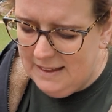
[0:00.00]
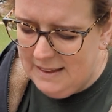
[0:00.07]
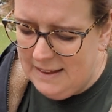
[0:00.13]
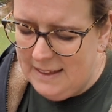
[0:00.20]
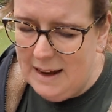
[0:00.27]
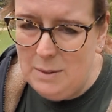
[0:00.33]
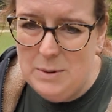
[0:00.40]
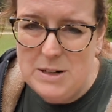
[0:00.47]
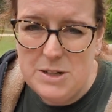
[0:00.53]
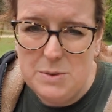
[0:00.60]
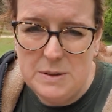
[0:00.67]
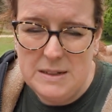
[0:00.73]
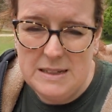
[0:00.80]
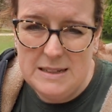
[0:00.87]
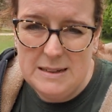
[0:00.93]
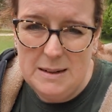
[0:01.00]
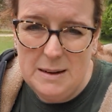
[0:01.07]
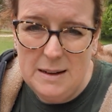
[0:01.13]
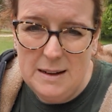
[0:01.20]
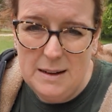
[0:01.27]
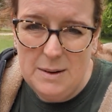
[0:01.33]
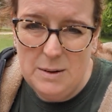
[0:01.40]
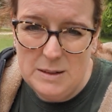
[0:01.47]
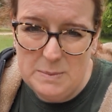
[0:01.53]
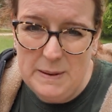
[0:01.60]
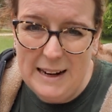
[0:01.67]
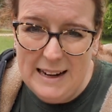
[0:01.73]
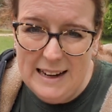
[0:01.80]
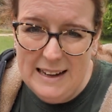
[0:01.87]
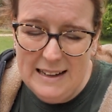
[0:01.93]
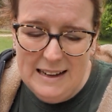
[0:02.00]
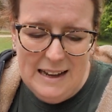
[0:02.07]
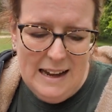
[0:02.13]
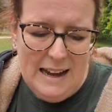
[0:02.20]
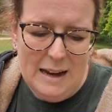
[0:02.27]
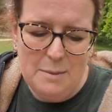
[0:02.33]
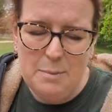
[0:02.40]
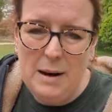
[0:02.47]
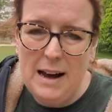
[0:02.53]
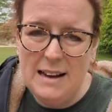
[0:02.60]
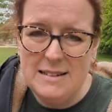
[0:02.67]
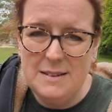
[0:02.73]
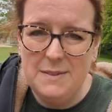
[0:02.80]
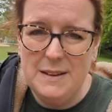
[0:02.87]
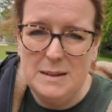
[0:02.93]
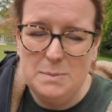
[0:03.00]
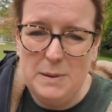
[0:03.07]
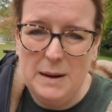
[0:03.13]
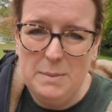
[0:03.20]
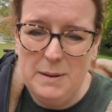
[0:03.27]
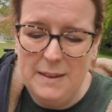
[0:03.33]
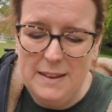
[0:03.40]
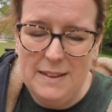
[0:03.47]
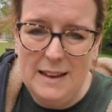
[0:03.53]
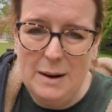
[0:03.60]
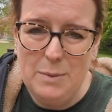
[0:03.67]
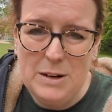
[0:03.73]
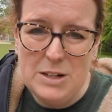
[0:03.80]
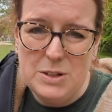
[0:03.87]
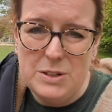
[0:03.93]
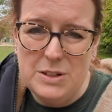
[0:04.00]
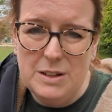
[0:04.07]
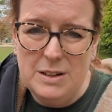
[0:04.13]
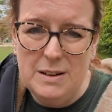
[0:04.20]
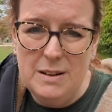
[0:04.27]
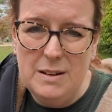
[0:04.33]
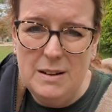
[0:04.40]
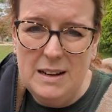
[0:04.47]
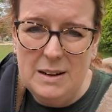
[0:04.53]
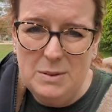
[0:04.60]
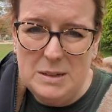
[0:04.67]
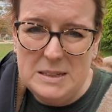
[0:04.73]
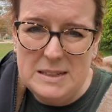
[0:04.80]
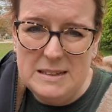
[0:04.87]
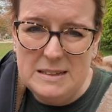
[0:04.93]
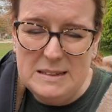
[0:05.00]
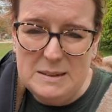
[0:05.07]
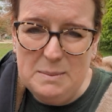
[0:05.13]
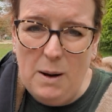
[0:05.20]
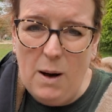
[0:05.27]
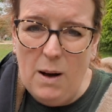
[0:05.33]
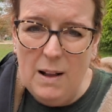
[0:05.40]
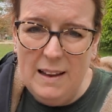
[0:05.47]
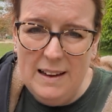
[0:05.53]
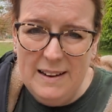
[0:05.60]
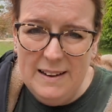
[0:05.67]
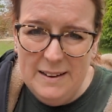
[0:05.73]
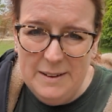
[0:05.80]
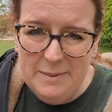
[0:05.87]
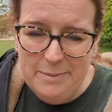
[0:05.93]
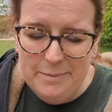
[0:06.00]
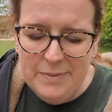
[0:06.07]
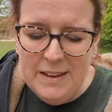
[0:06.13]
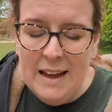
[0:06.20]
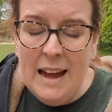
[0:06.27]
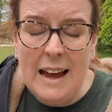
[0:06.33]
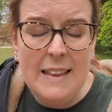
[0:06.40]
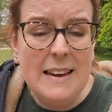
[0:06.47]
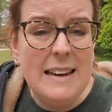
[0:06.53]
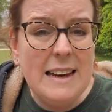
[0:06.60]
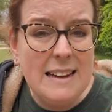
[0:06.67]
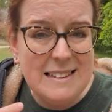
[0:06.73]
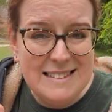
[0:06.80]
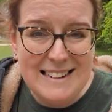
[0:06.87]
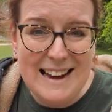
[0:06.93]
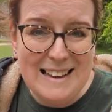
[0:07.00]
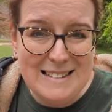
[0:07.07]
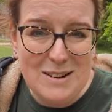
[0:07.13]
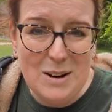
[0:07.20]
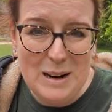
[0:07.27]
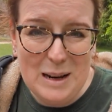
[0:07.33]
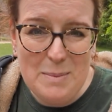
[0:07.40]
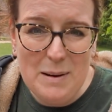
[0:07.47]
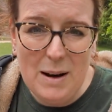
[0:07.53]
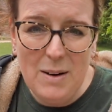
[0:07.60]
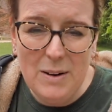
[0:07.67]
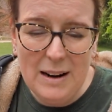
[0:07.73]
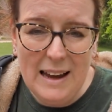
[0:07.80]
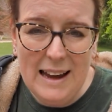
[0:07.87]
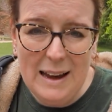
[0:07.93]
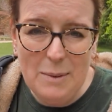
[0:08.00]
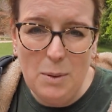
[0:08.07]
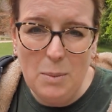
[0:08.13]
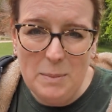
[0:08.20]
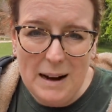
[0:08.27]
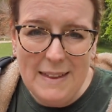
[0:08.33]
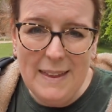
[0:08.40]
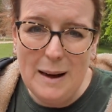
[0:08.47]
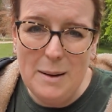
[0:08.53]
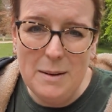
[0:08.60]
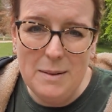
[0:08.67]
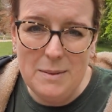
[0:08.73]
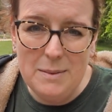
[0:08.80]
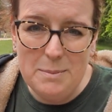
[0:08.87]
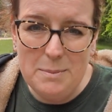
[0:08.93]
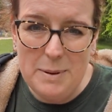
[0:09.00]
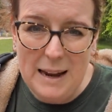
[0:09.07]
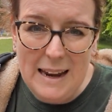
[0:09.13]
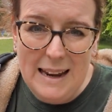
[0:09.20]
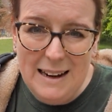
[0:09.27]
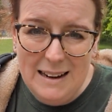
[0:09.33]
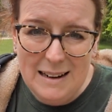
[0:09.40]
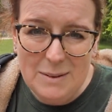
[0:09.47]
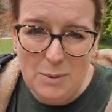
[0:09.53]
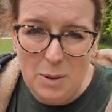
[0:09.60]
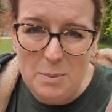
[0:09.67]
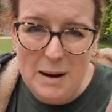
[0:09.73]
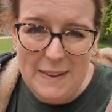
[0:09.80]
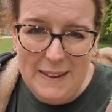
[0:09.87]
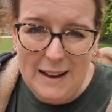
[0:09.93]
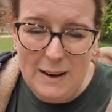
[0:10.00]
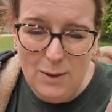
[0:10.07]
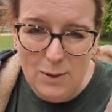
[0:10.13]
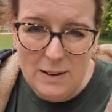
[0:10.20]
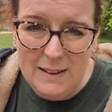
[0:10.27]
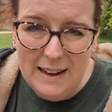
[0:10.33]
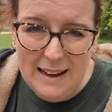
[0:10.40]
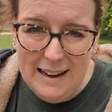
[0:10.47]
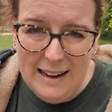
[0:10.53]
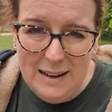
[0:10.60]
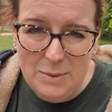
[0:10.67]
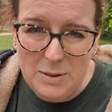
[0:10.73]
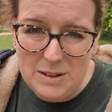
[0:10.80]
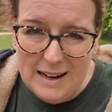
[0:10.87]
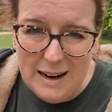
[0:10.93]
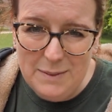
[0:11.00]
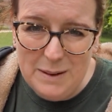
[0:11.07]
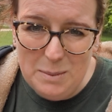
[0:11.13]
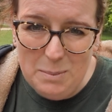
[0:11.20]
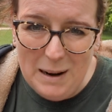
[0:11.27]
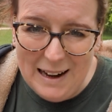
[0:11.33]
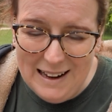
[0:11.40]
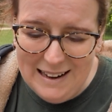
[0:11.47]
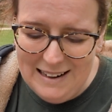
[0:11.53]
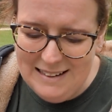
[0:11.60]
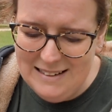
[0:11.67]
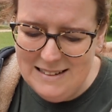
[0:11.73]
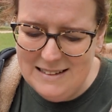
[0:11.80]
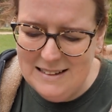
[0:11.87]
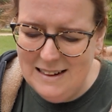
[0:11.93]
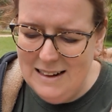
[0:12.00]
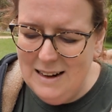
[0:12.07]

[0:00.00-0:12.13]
that they wish was bigger, and parts of this big bit that they wish was smaller. And then you can start talking about, okay, what might that be, what might that look like, what do you have in mind?